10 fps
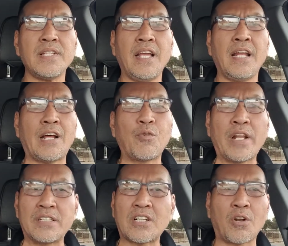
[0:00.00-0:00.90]
and I
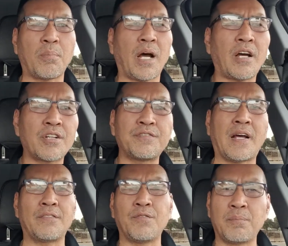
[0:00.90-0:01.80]
read his autobiography,
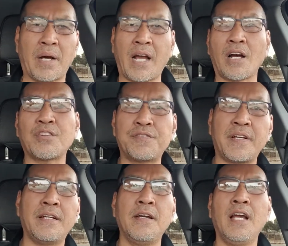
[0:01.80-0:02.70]
uh,
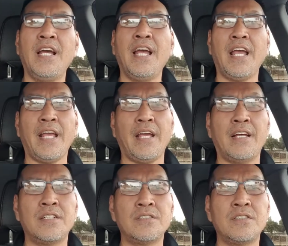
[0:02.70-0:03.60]
biography,
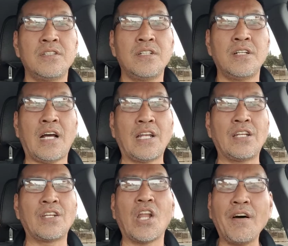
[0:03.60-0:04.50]
and I
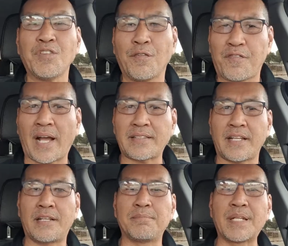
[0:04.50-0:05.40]
loved the fact
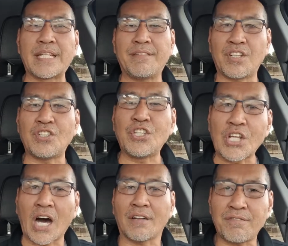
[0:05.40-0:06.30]
that he believed in
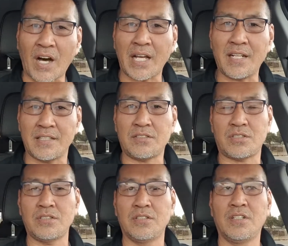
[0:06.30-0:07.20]
nonviolence.